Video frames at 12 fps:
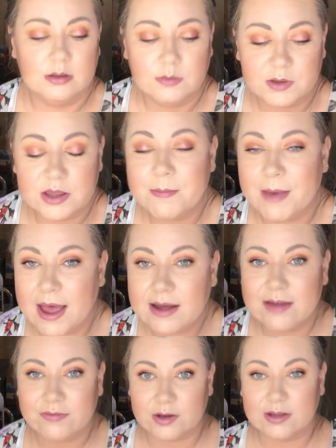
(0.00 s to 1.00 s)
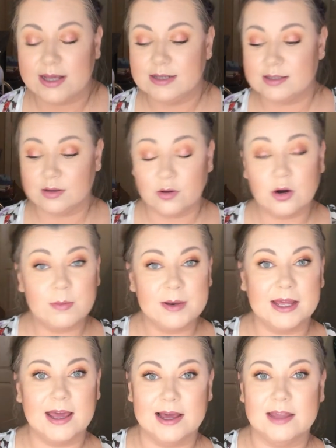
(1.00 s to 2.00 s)
With the MAC, I've realized, so the Urban
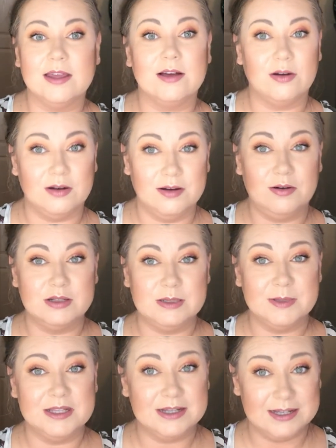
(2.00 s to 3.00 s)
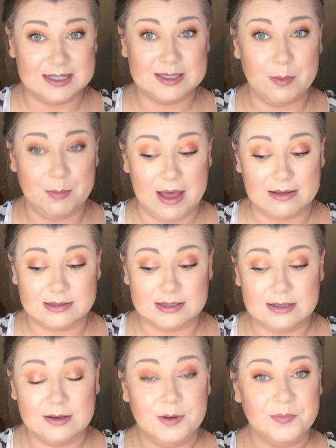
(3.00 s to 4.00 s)
Decay, I think, ultimately is the
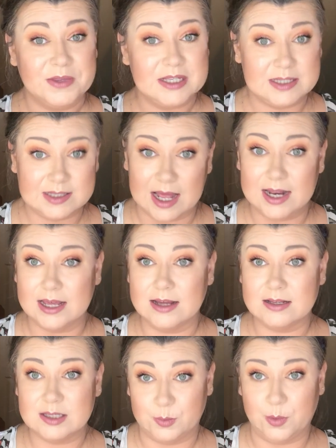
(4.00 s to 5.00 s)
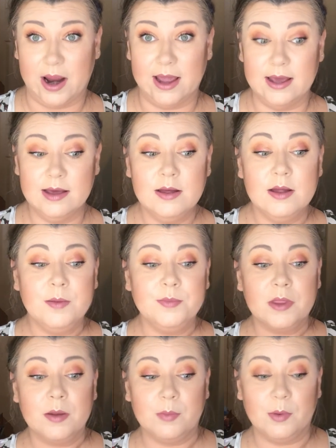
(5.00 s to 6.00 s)
best setting spray.
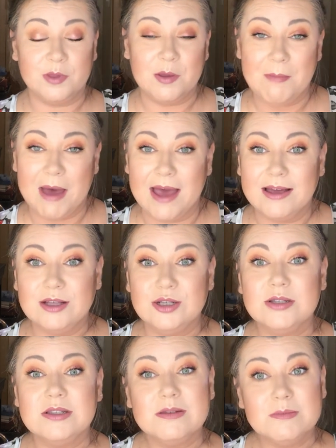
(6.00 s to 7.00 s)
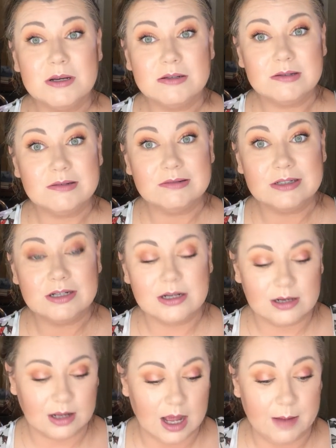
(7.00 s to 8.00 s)
But with the MAC, it just smells so good.
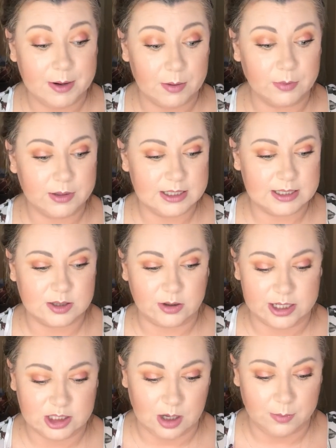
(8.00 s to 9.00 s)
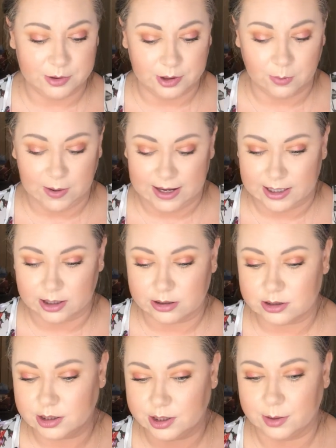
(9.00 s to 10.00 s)
And it really does a great job when you're wetting
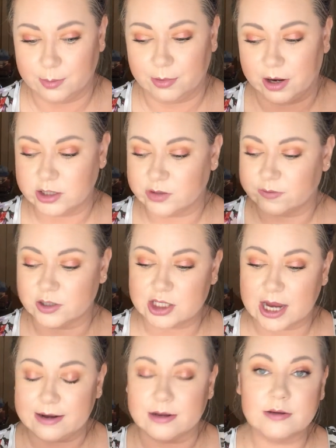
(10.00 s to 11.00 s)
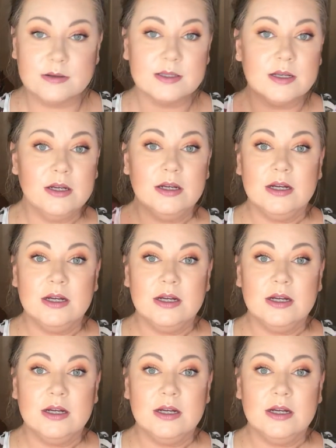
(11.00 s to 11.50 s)
your brush for shadows.